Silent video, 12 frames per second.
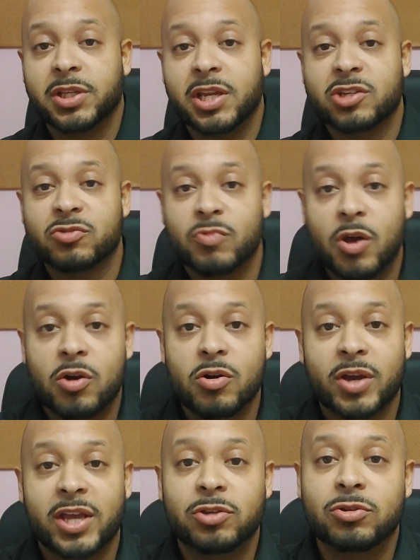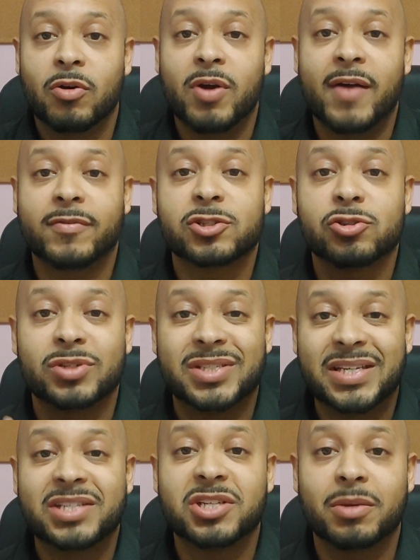that's wrong and you don't have a
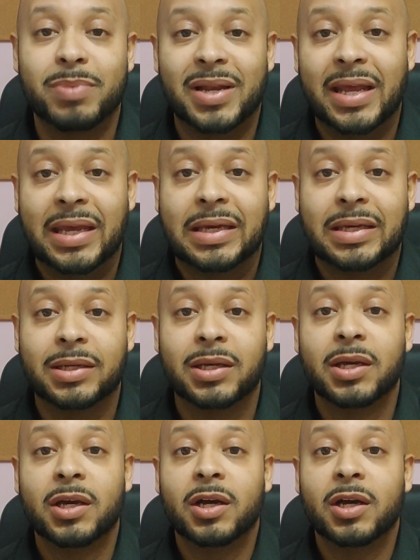strategic plan